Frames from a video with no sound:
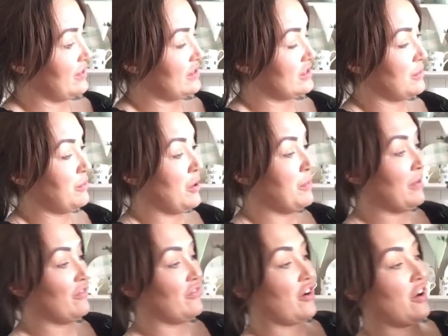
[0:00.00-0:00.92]
so pop
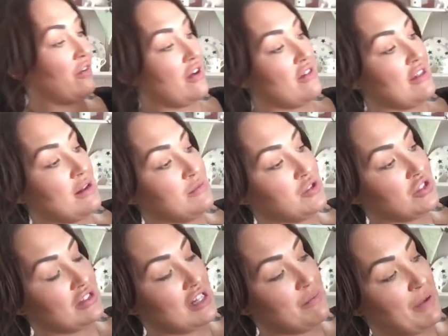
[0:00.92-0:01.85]
it through and then I'm
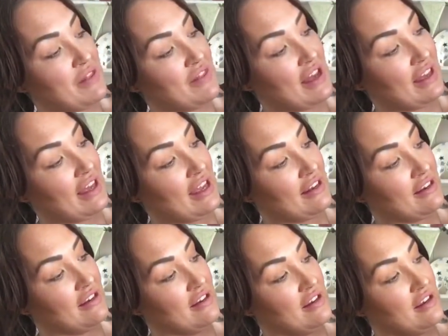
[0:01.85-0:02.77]
just going to bend that again
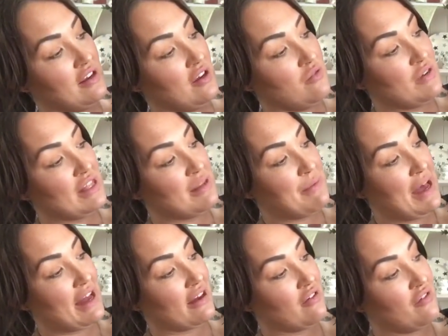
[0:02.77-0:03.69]
around the
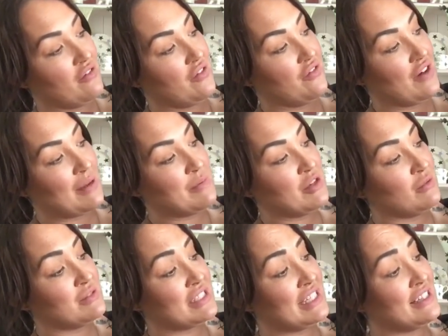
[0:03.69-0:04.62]
back of the frame. You
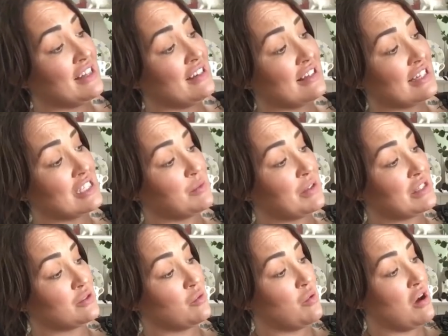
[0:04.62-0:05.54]
don't see none of this when
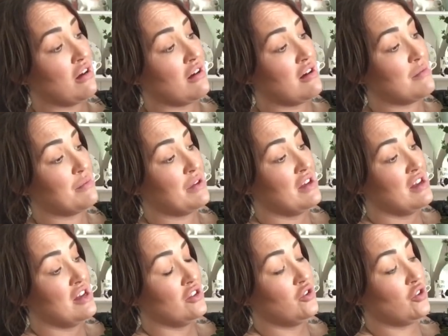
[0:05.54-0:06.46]
it's all hung up.
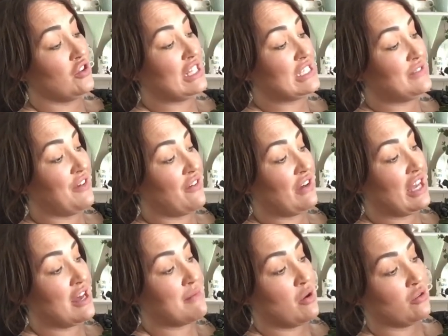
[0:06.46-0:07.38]
Not that it's
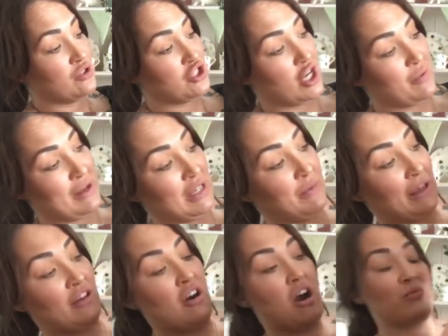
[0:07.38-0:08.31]
very on show
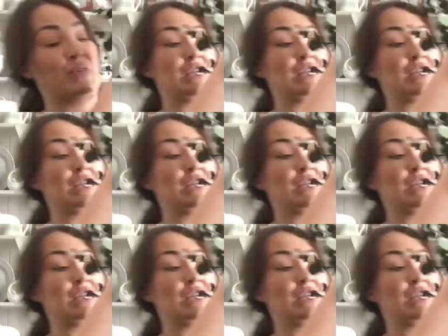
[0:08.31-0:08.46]
anyway, you can't